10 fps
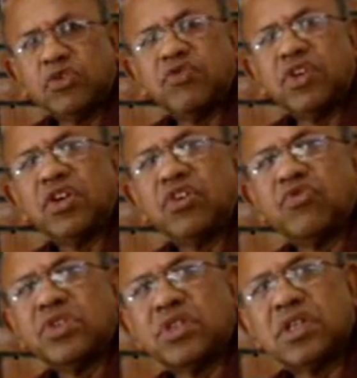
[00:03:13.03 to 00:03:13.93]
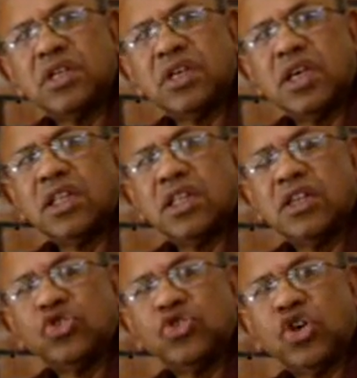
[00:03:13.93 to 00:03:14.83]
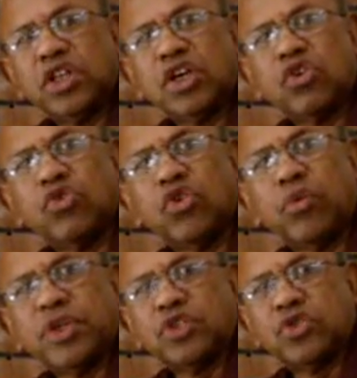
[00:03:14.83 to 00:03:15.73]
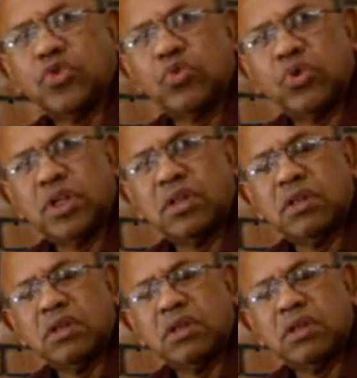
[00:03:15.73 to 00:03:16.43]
I was very interested in joining economics too.